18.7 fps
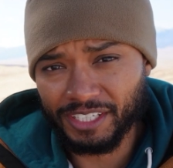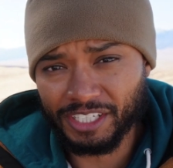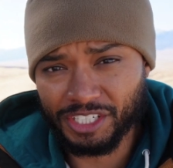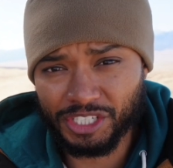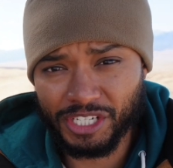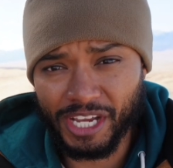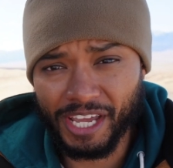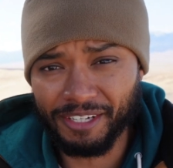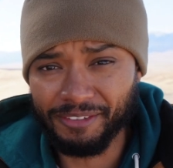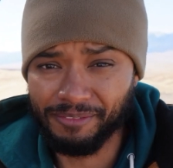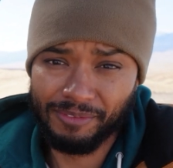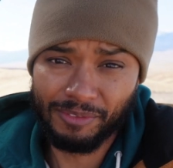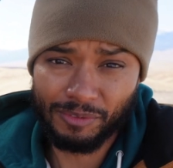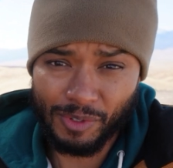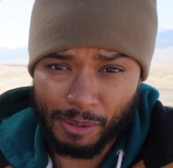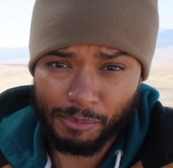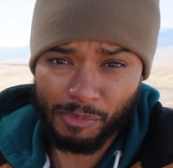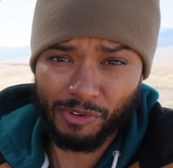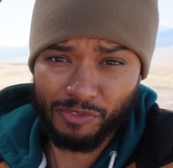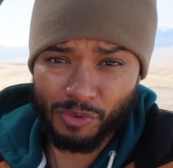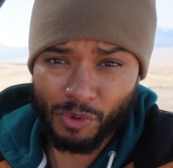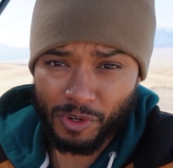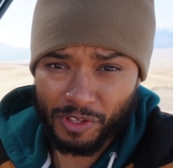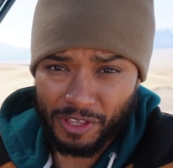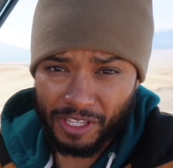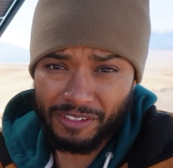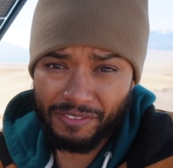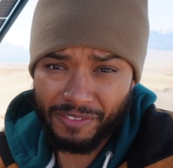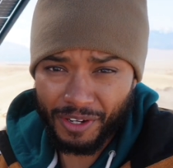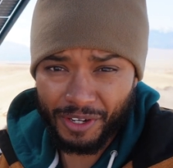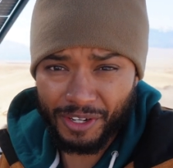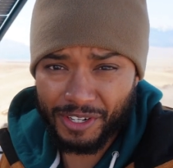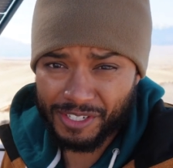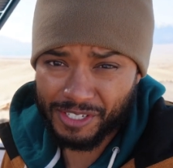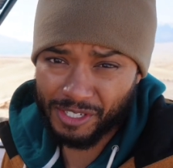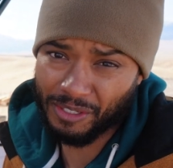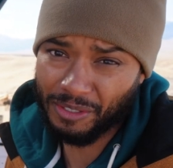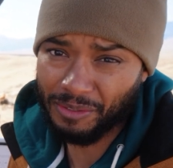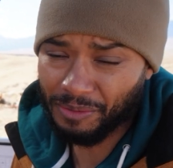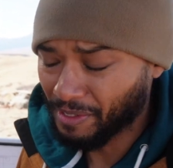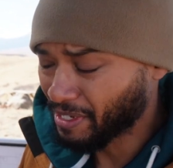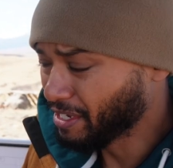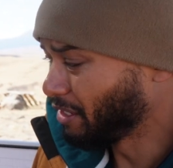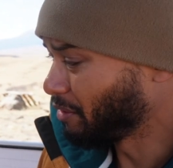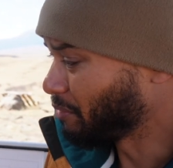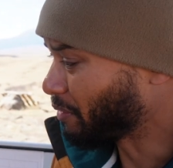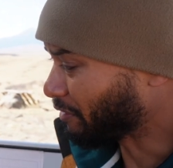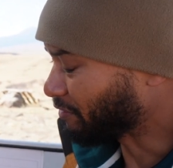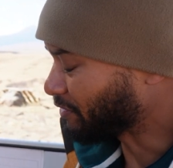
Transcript: shed right before the inverter, so we